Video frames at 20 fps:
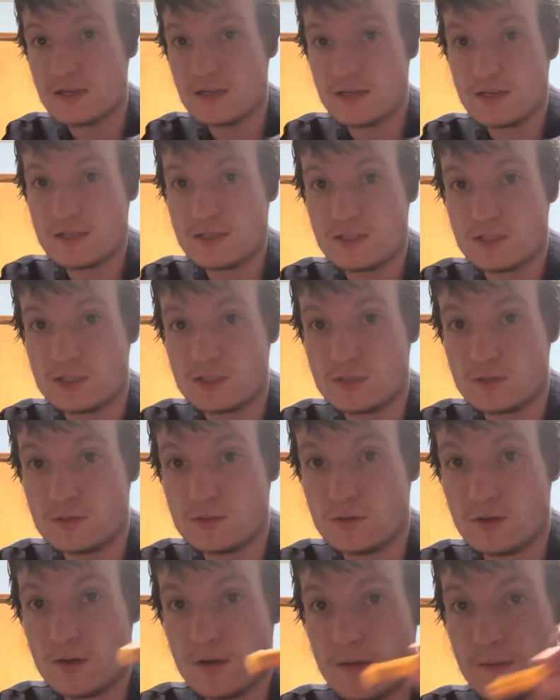
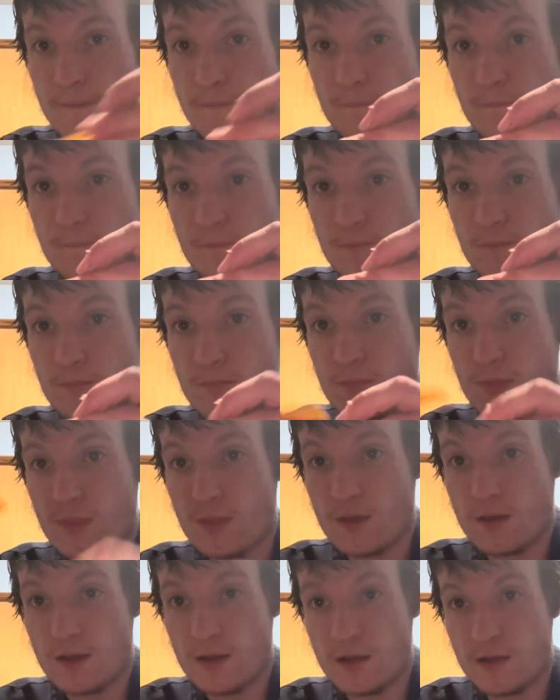into
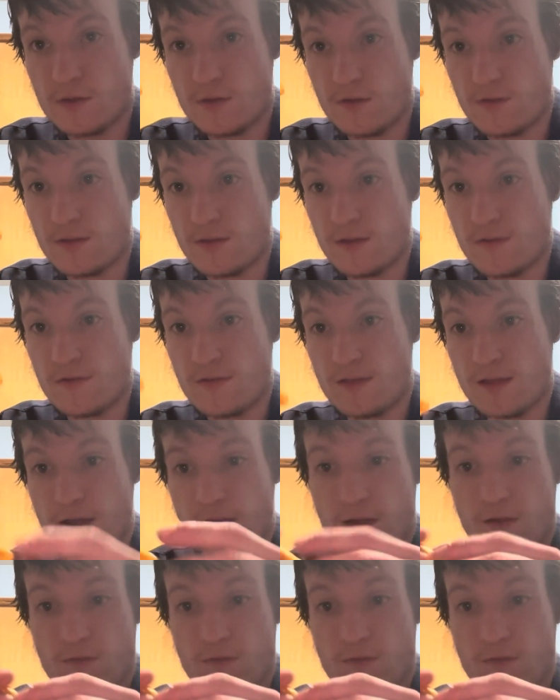this thing in